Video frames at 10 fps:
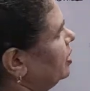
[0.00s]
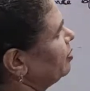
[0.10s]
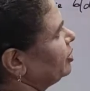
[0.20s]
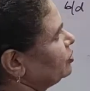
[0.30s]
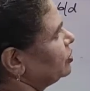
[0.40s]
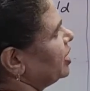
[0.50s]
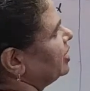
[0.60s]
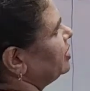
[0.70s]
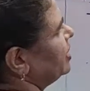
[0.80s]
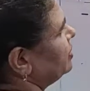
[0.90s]
Coming to the
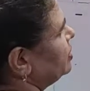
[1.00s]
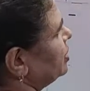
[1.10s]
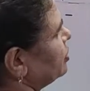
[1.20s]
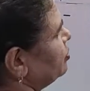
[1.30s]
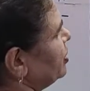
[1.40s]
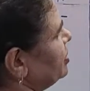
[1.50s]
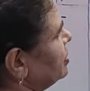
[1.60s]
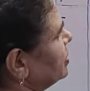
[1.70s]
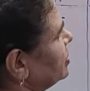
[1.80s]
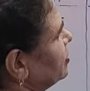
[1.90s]
other
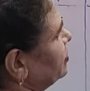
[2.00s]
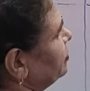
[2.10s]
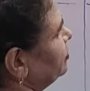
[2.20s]
adjustments,